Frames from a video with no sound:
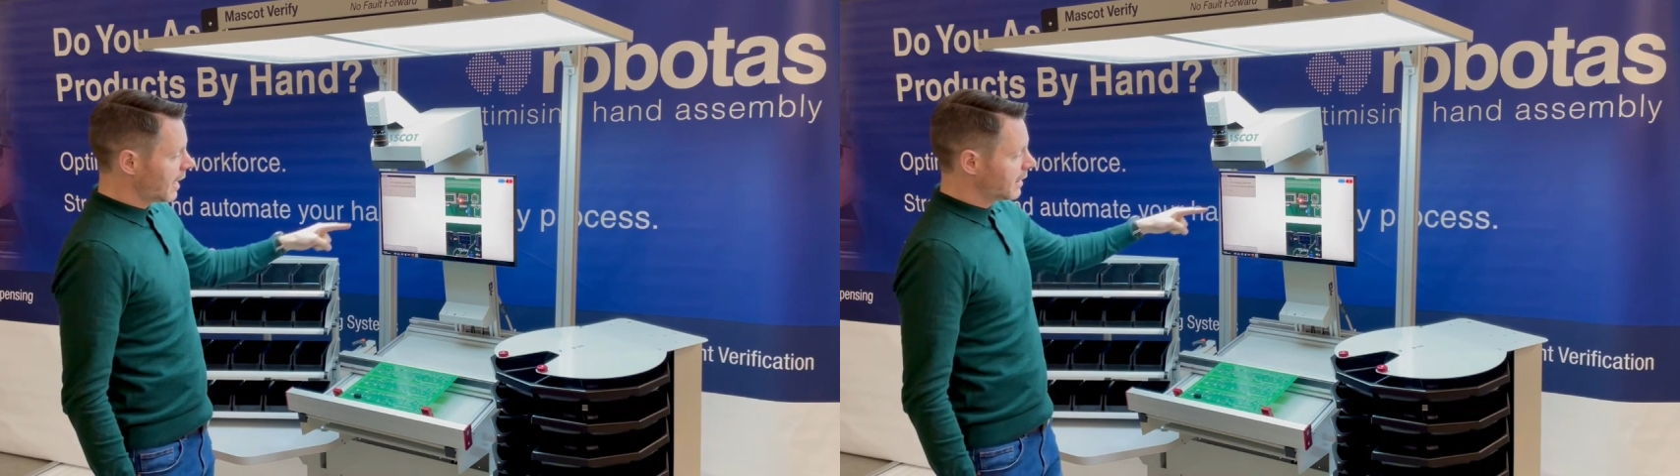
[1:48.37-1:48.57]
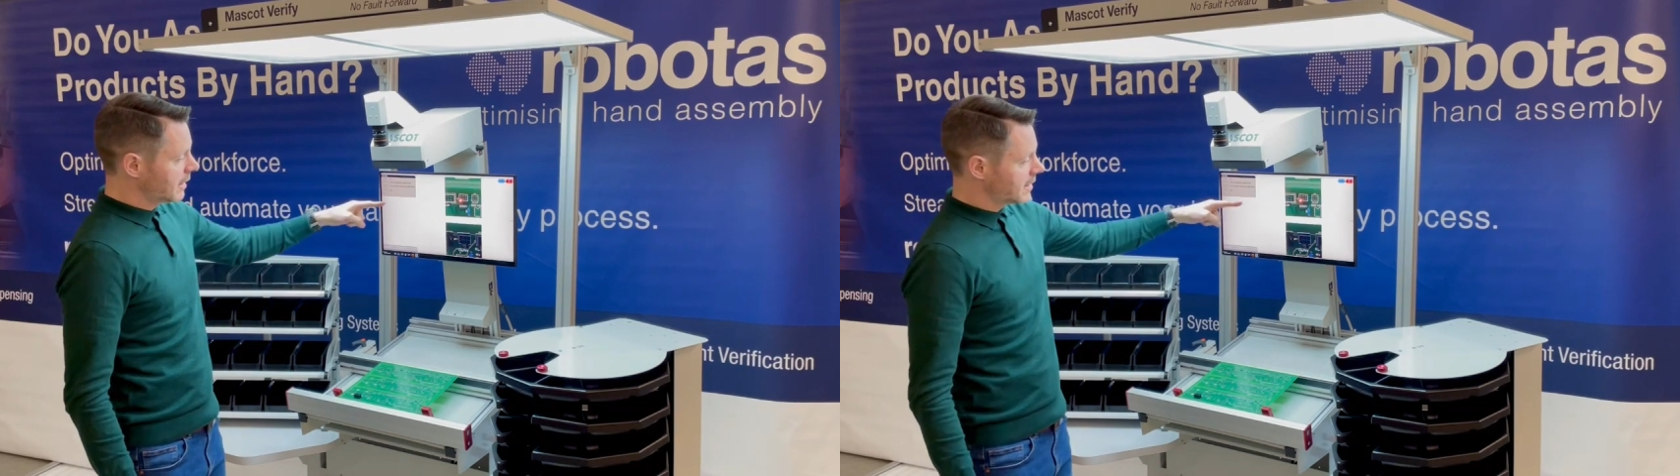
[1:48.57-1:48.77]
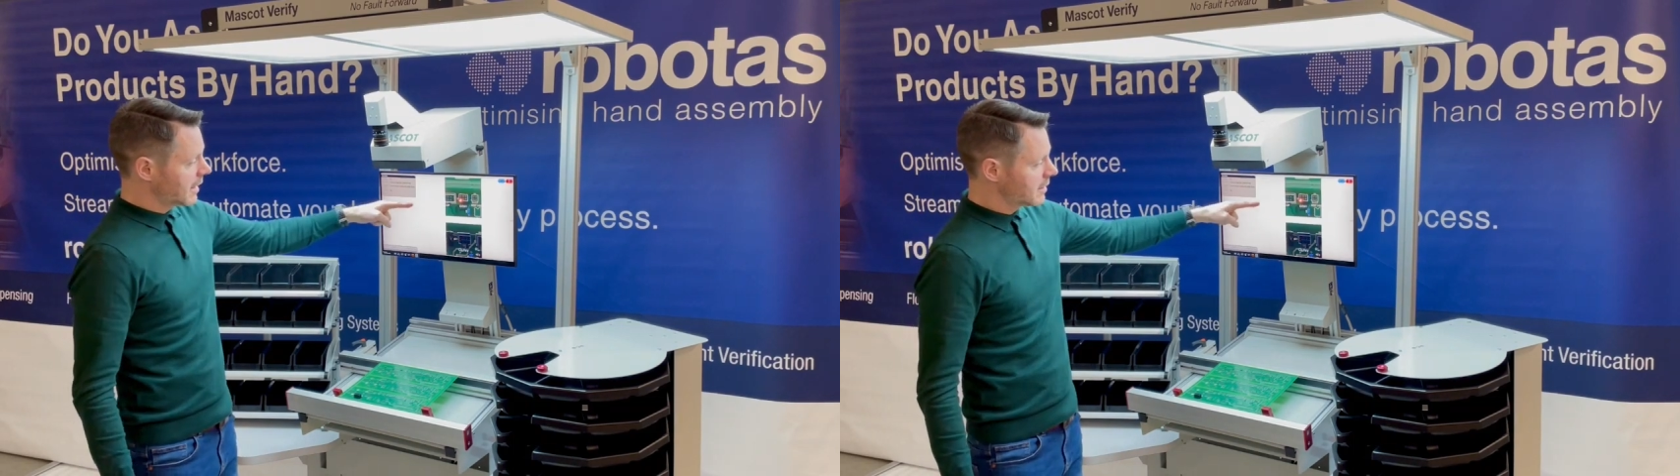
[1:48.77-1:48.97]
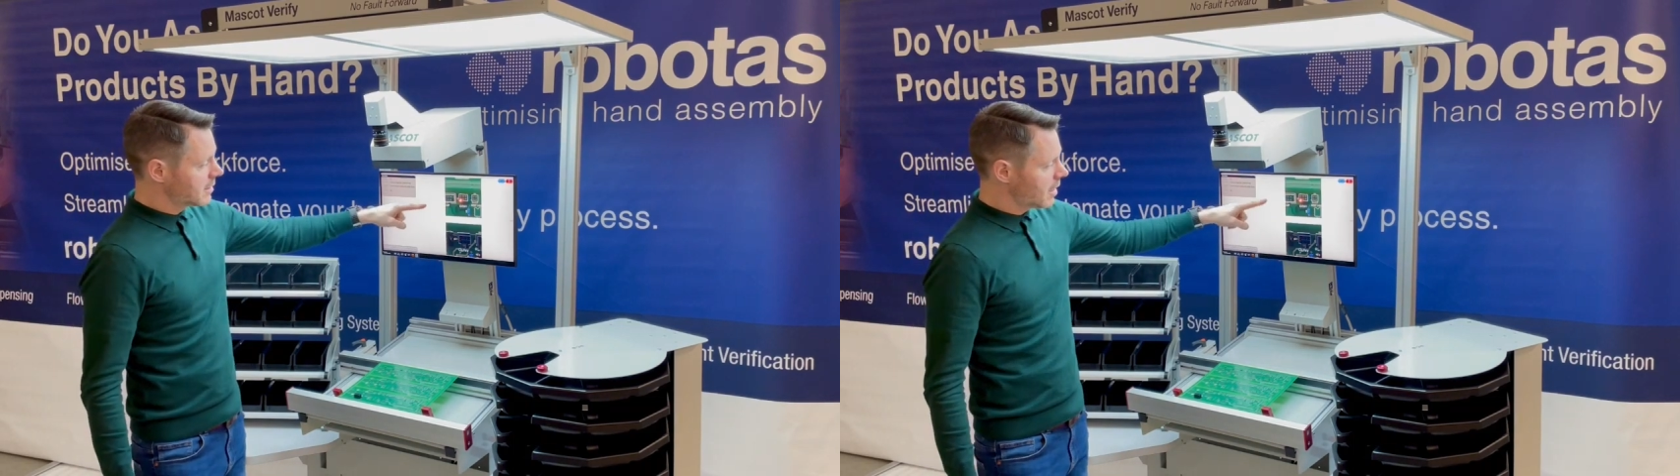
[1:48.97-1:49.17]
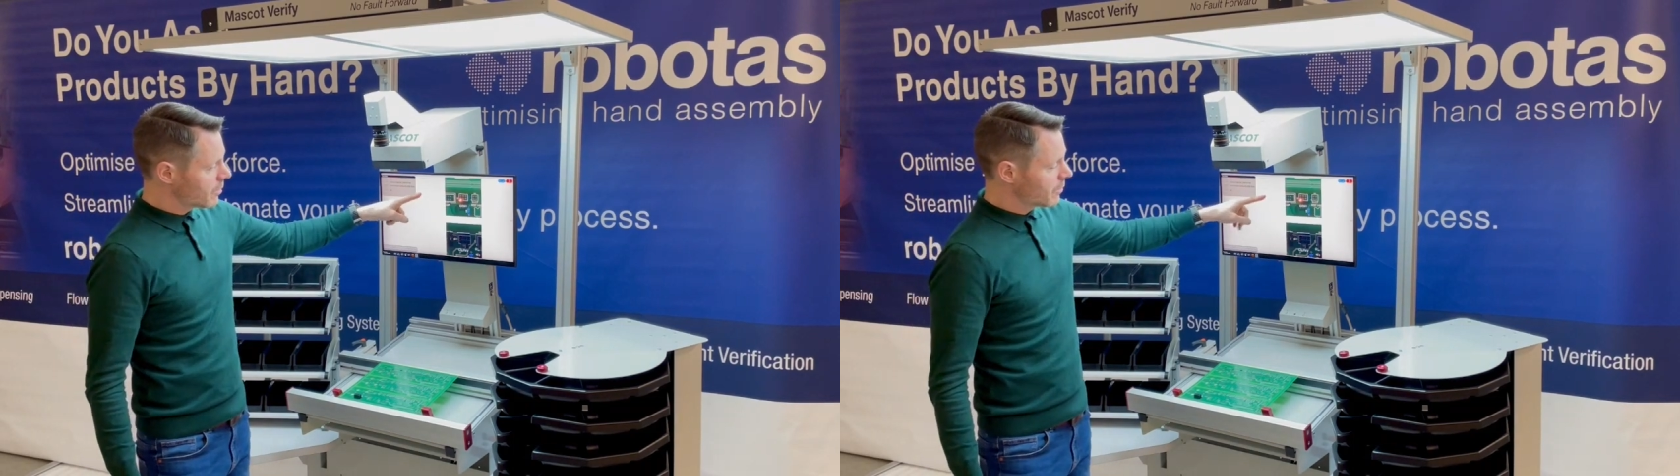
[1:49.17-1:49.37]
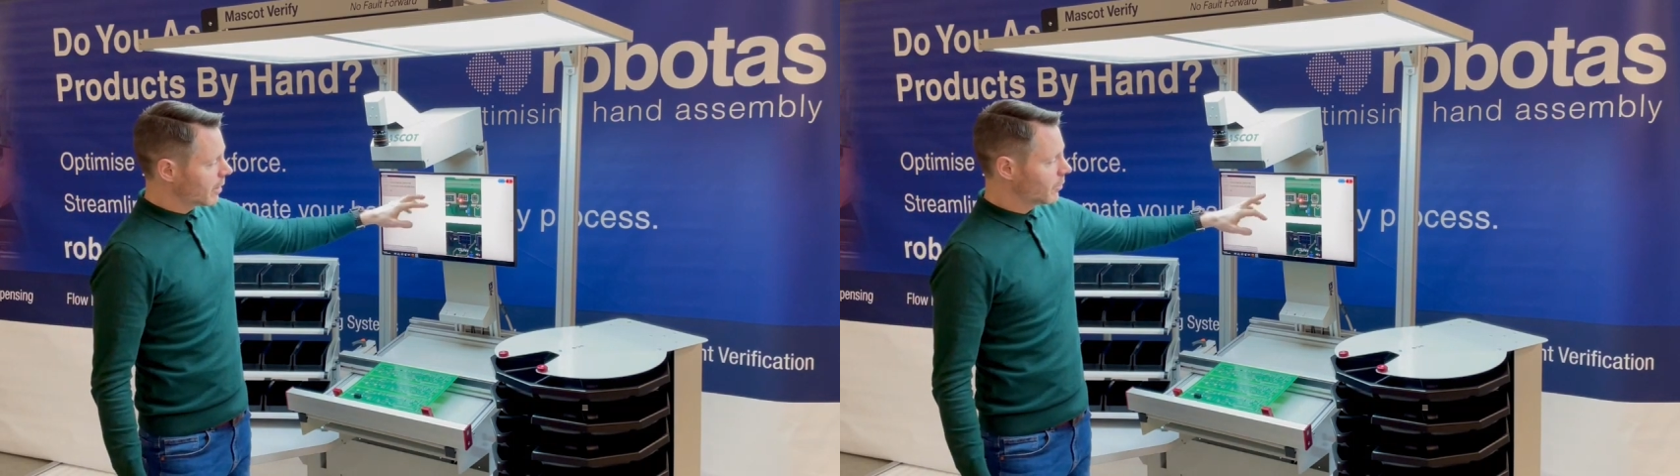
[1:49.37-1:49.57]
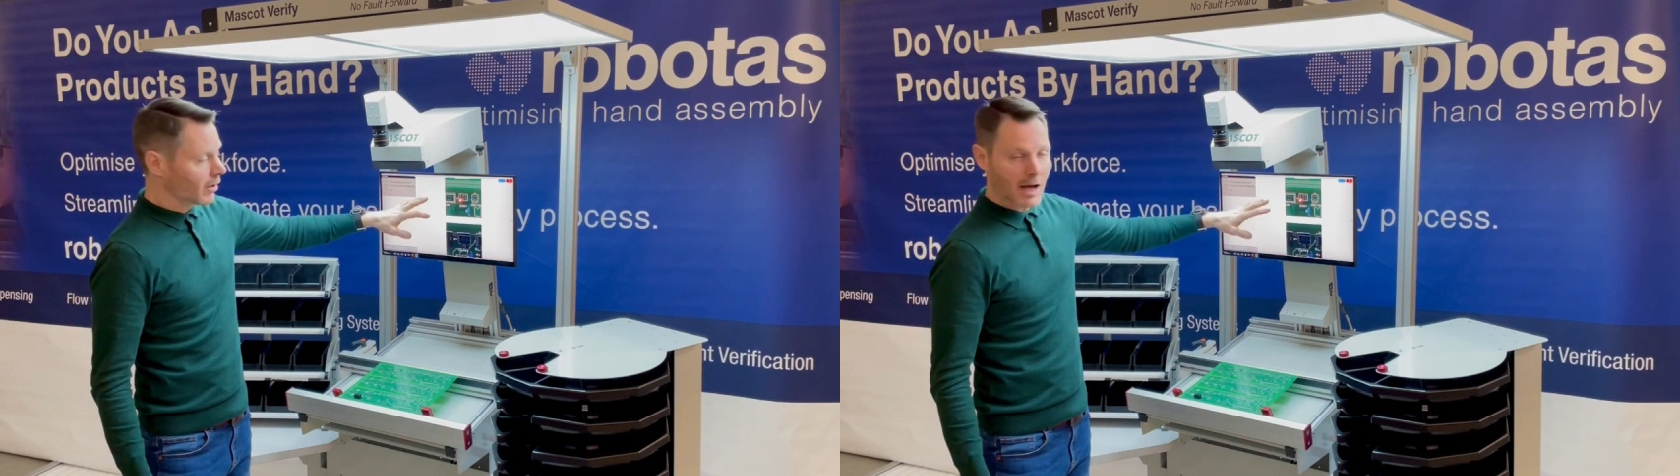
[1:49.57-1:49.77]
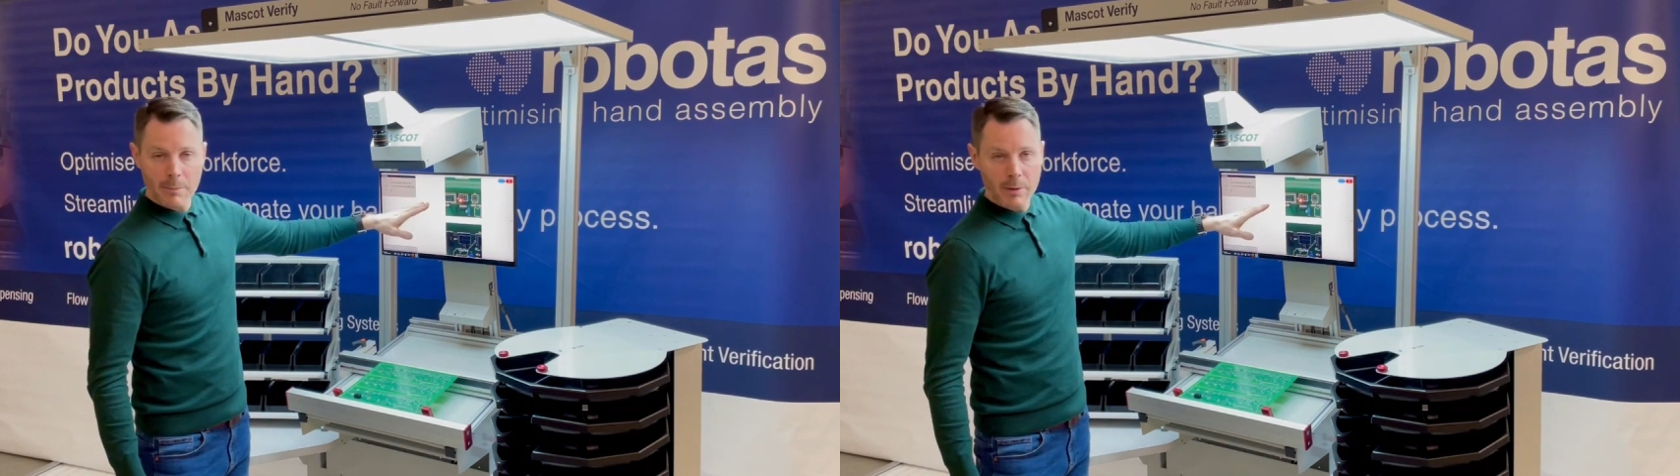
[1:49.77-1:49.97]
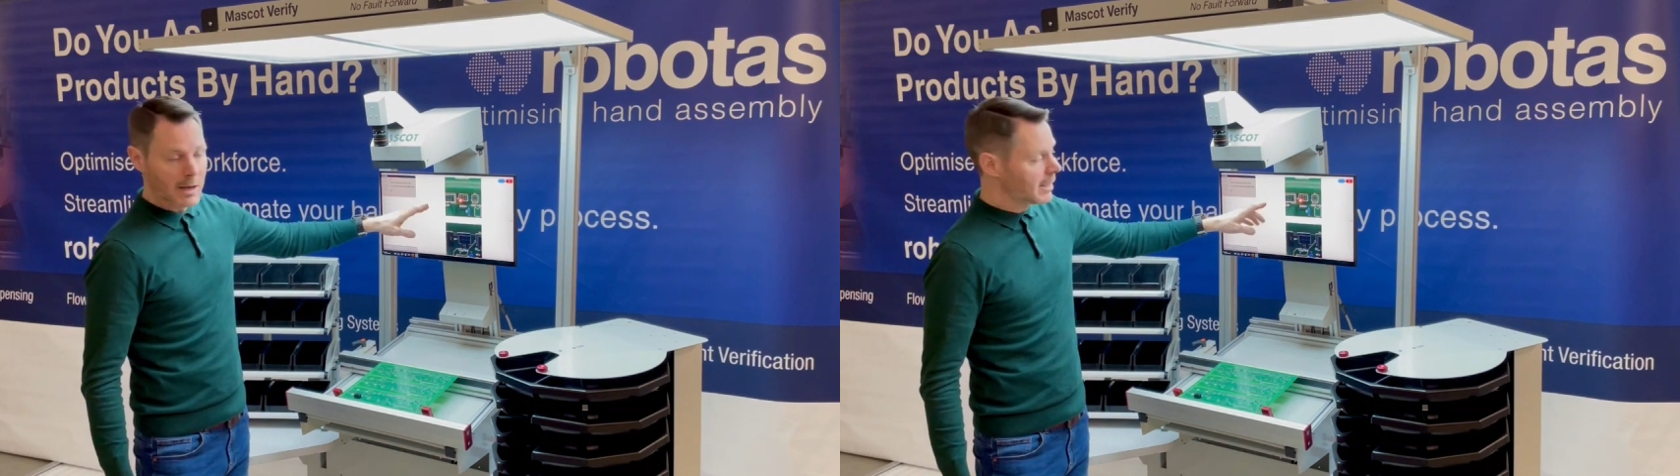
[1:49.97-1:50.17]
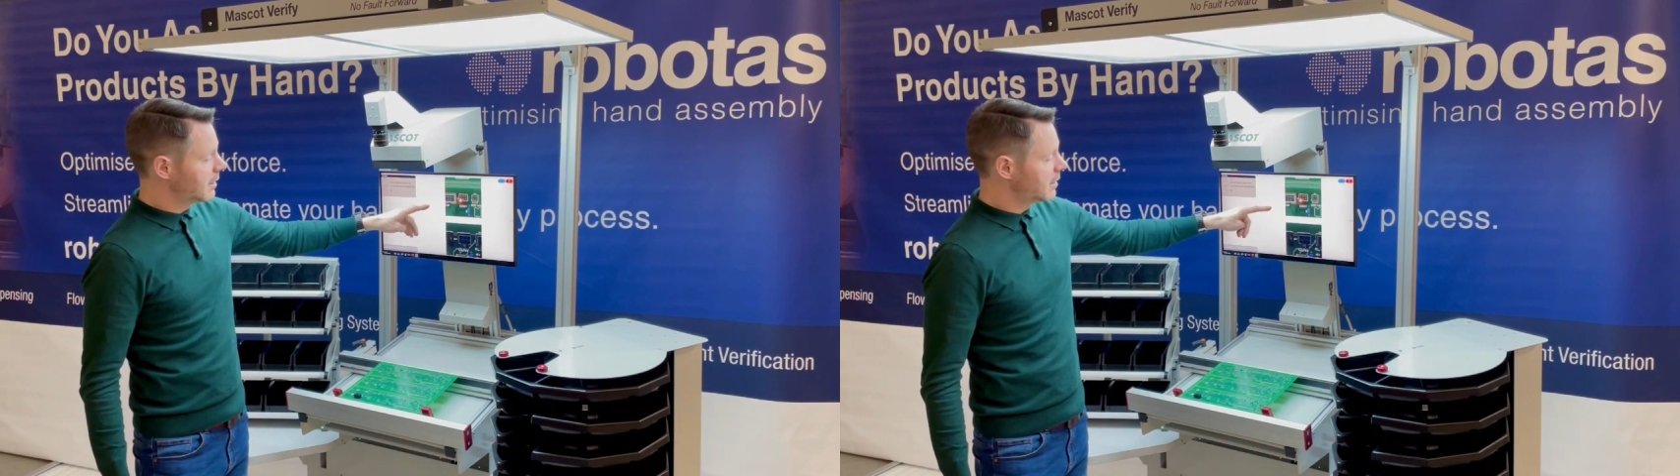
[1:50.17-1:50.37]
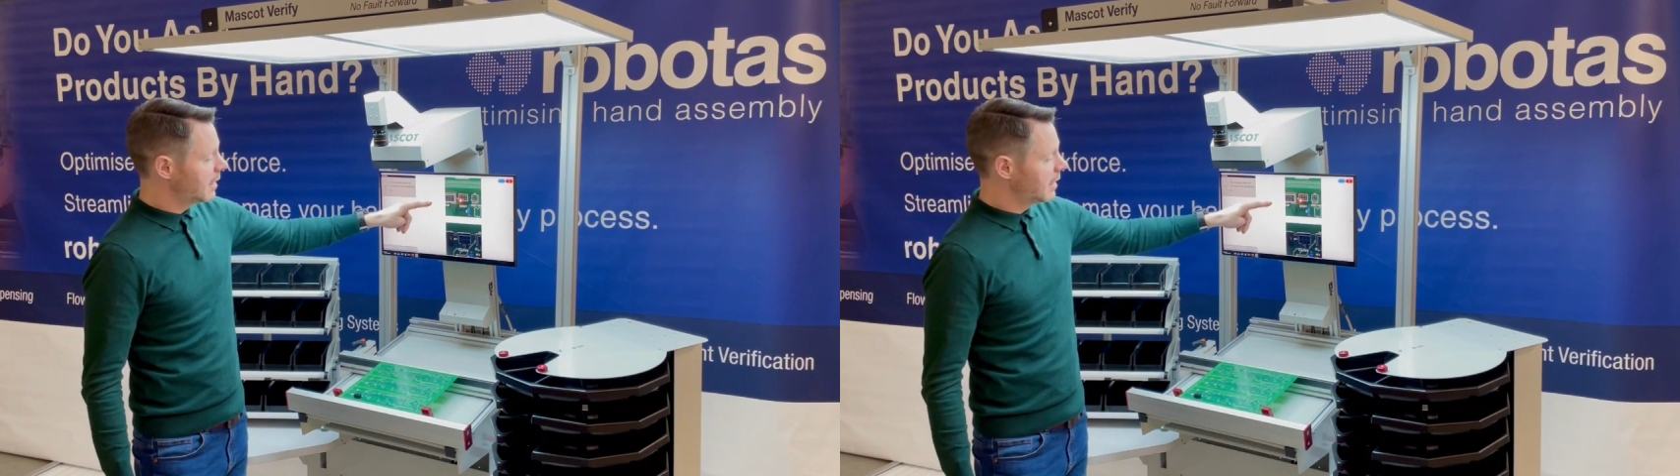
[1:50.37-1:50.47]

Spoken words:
and it says, no, I'm not happy,